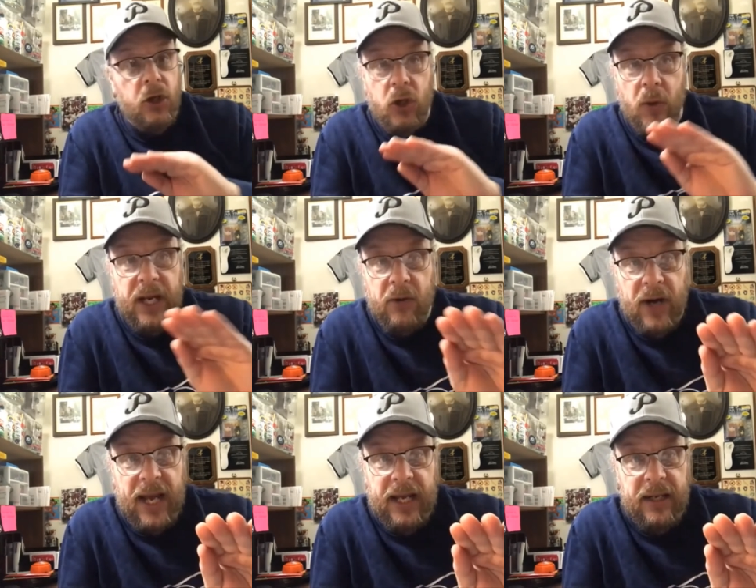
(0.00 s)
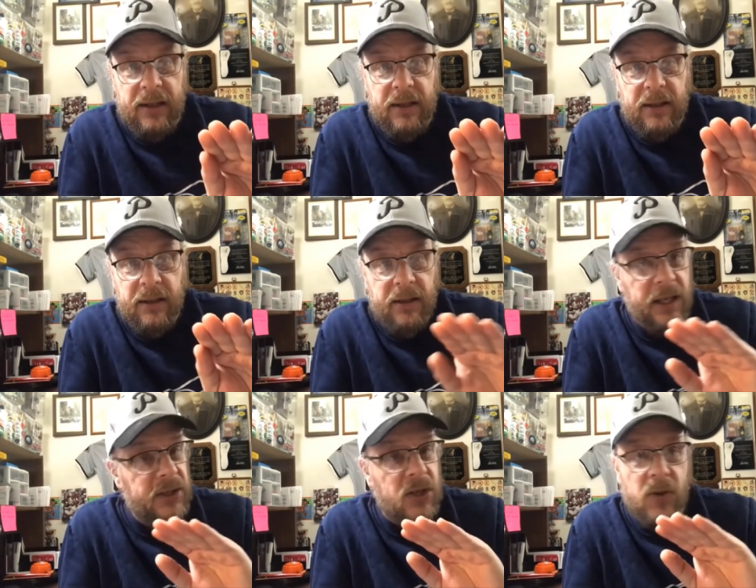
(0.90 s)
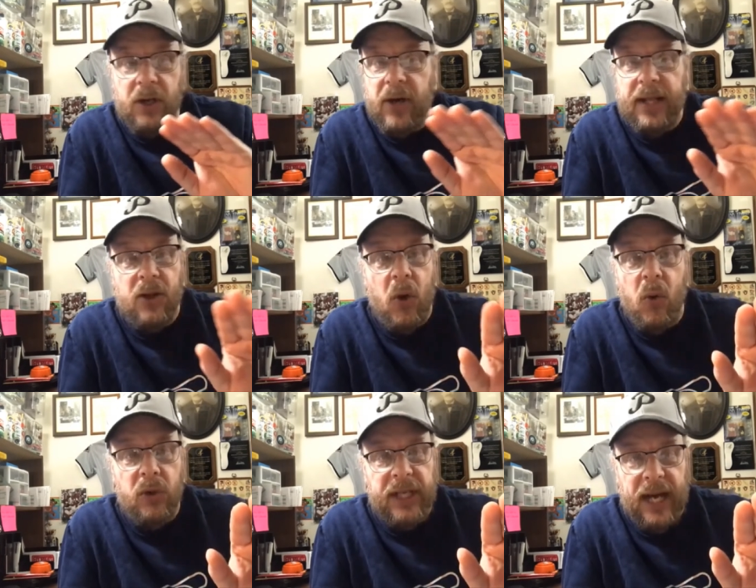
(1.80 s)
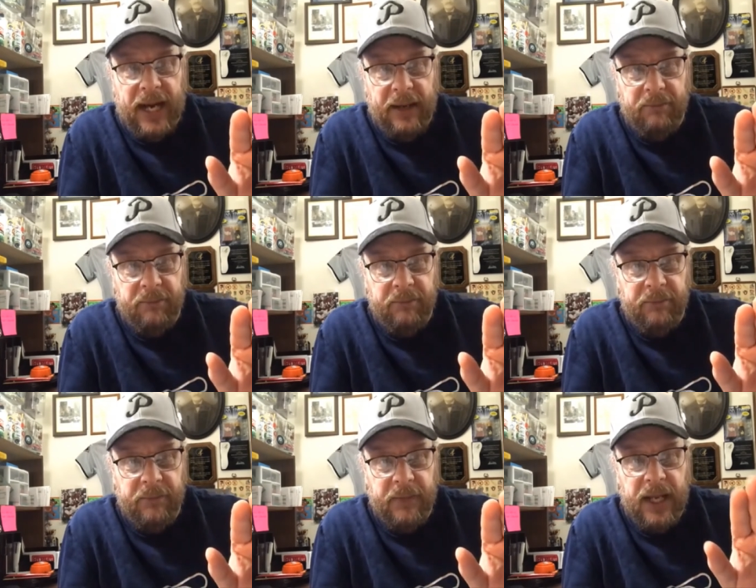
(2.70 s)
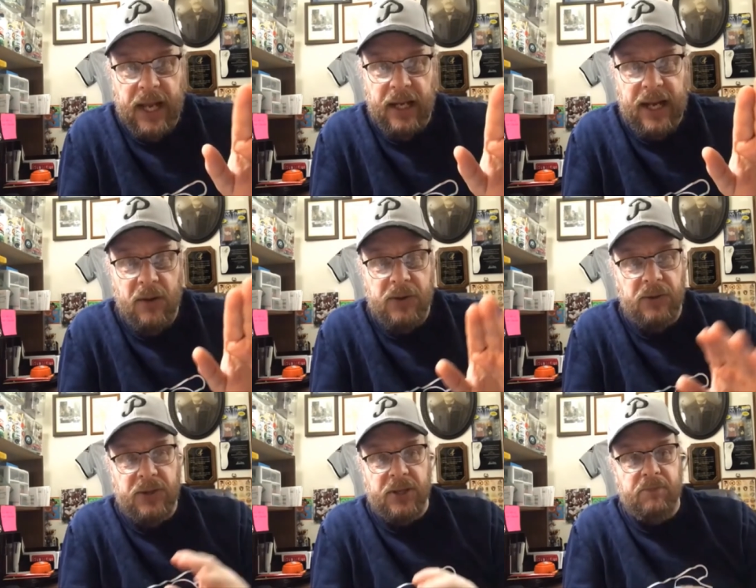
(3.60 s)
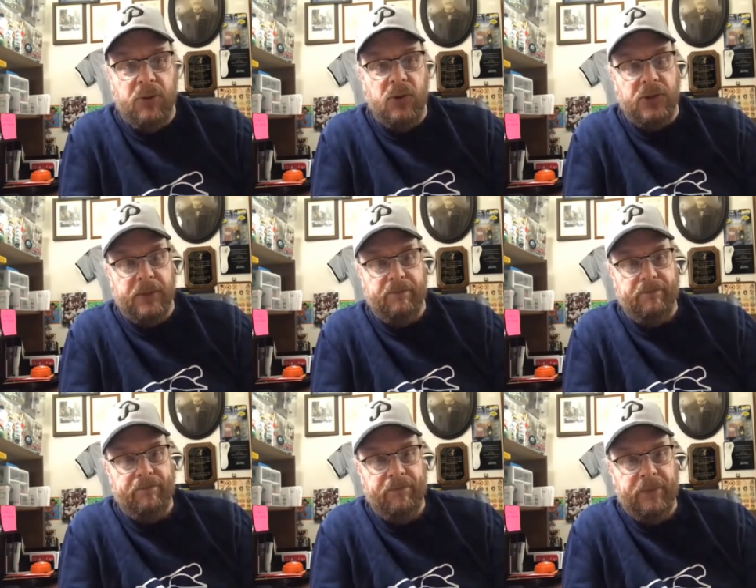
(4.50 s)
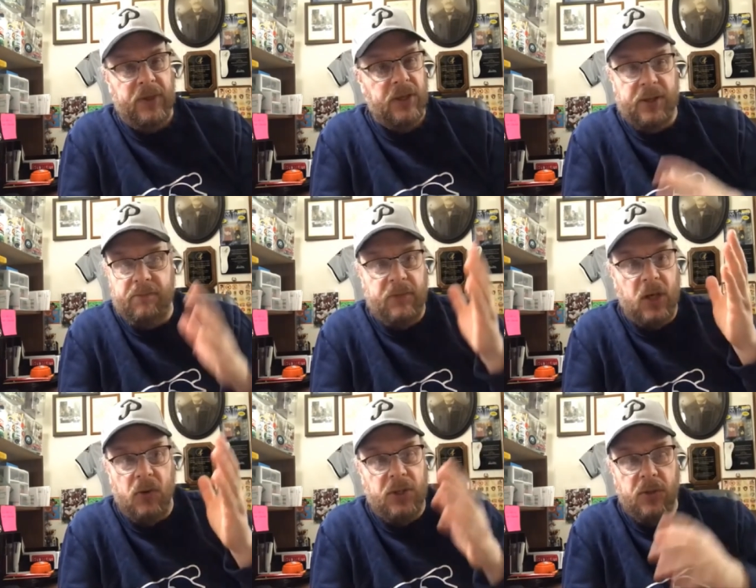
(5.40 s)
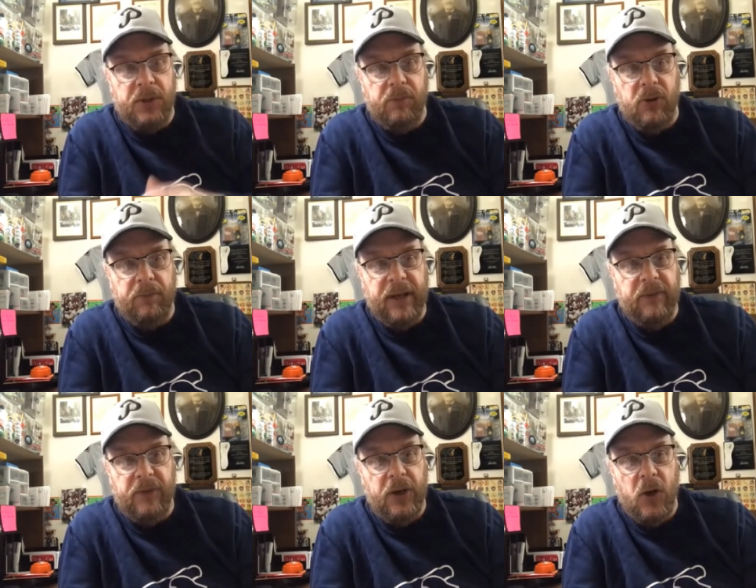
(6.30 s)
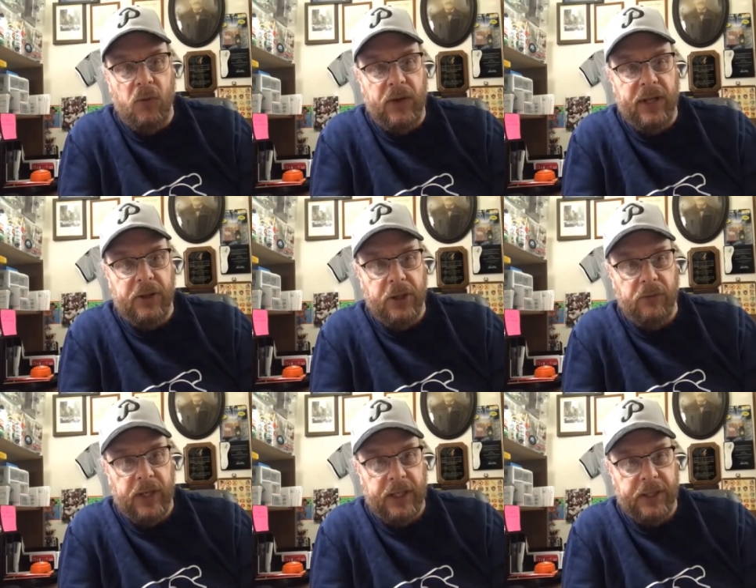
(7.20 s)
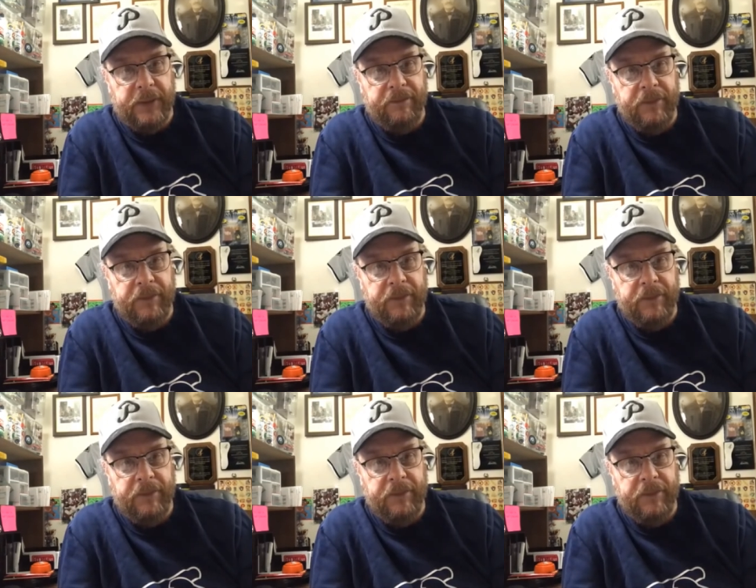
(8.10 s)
Doing great. He's doing great the whole time. And Counsell just pulls him, just goes to his bullpen for no real good reason.